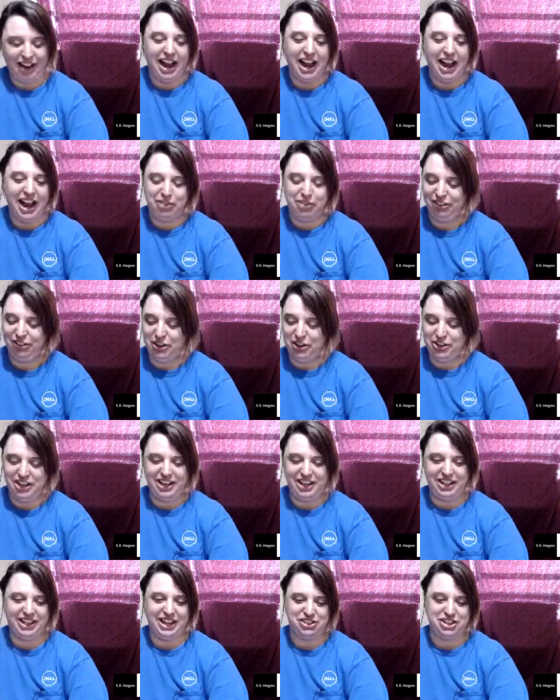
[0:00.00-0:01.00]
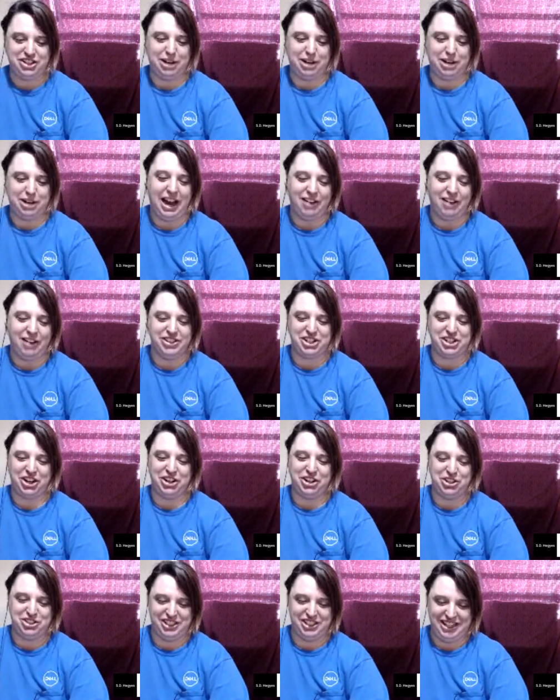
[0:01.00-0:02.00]
downloaded it yesterday, but I haven't
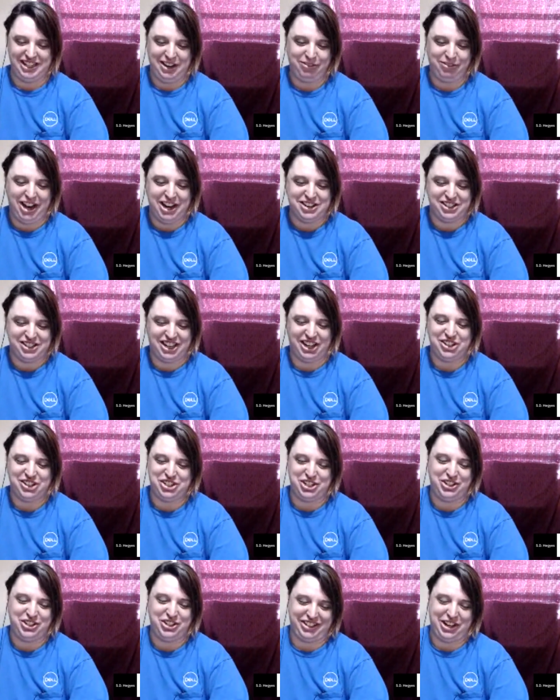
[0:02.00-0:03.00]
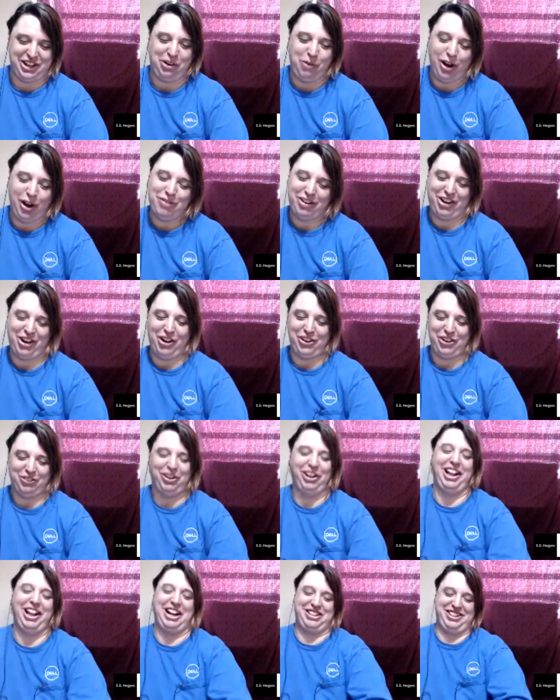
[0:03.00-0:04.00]
started using it. I'm kind of scared too because I don't want to be called a
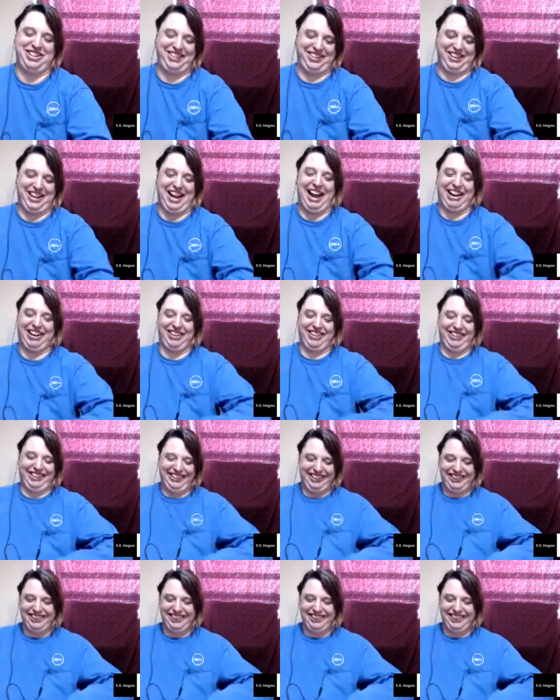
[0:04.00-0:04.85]
reluctant slacker.